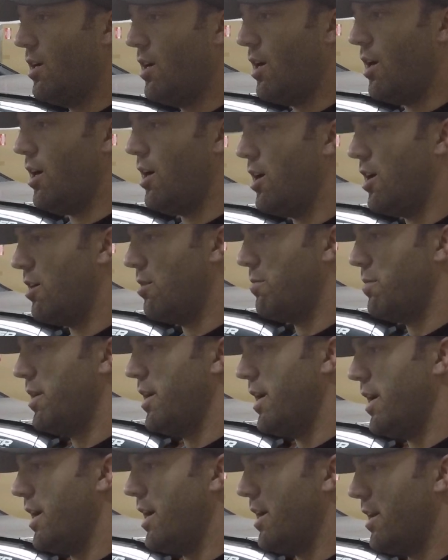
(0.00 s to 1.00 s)

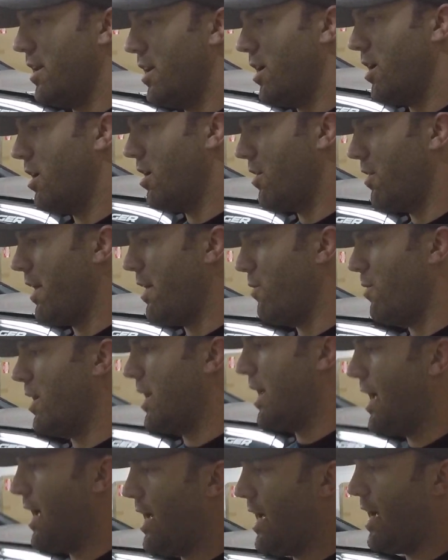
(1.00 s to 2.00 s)
And they went
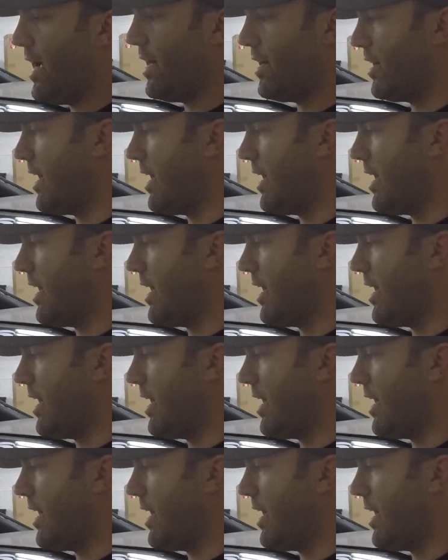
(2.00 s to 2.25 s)
ahead and